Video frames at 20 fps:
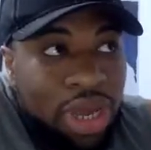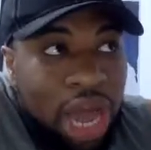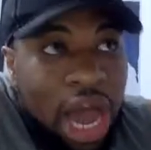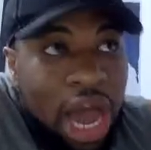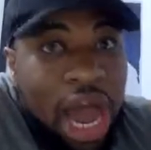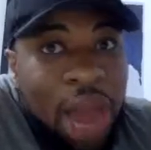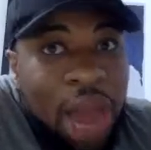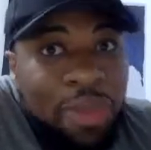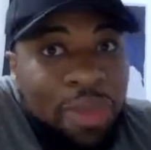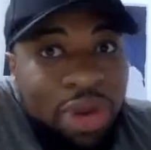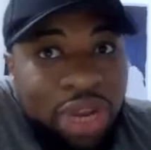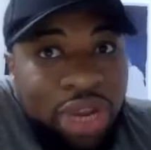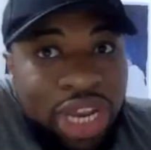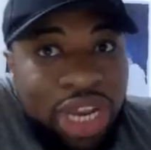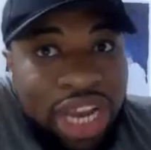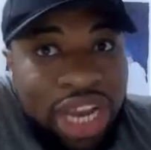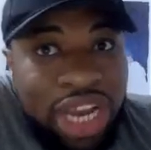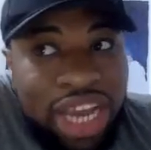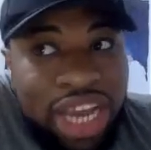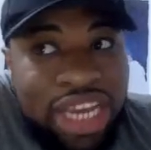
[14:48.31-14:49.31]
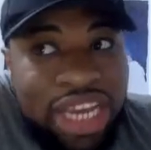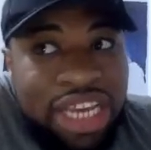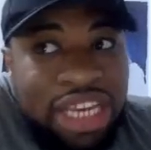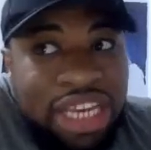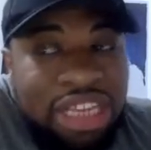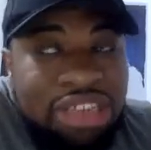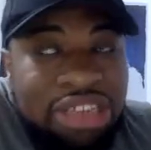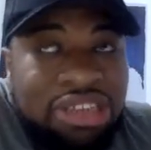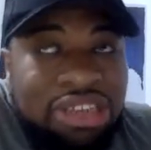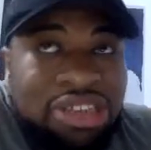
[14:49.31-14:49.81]
I'm looking at
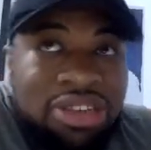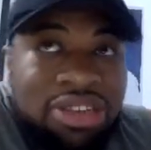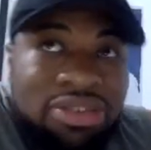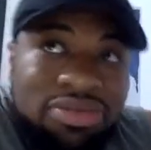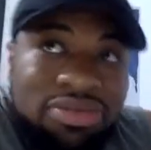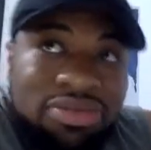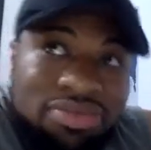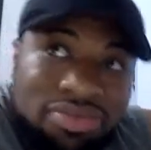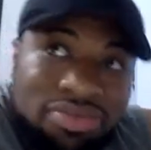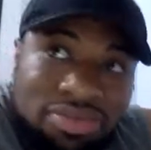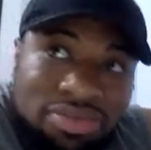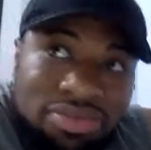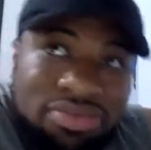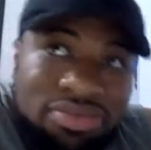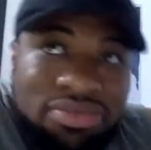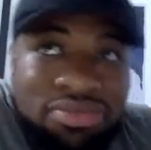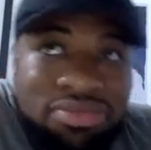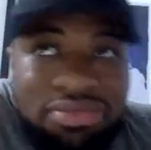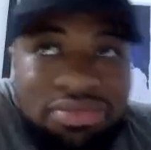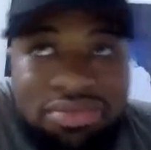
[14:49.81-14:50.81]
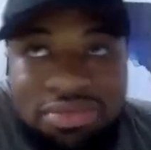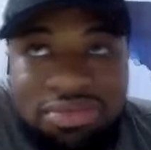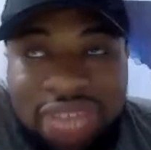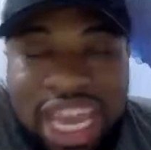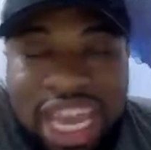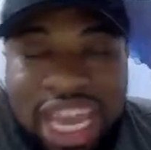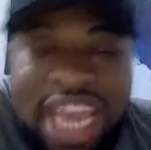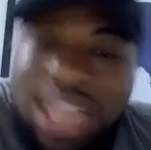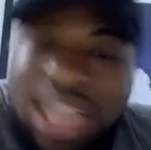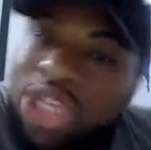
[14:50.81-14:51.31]
is
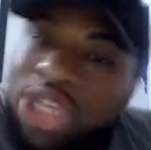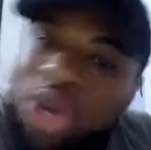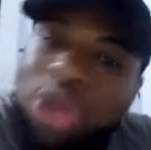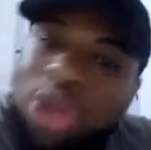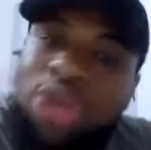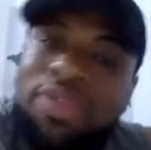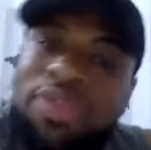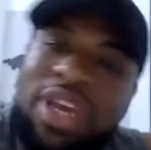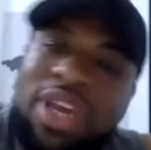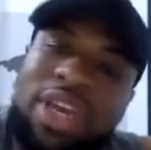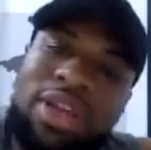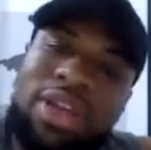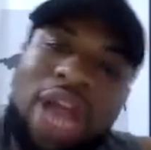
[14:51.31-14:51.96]
Inter or Juve.